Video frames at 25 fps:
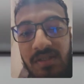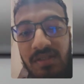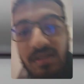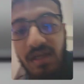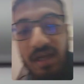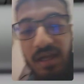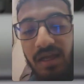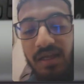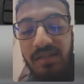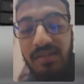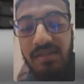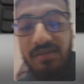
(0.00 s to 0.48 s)

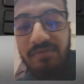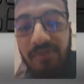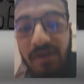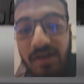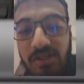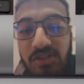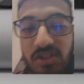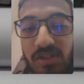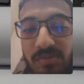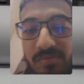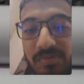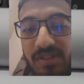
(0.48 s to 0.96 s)
and the
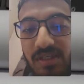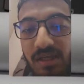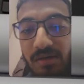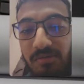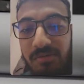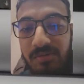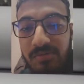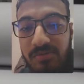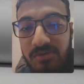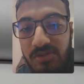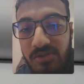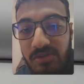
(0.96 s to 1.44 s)
function of the
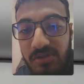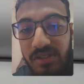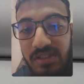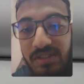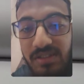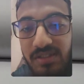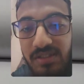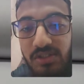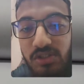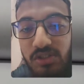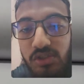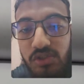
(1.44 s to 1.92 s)
servo motor
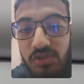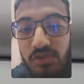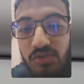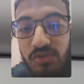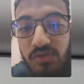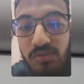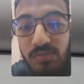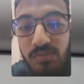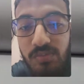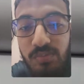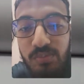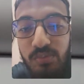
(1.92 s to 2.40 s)
is to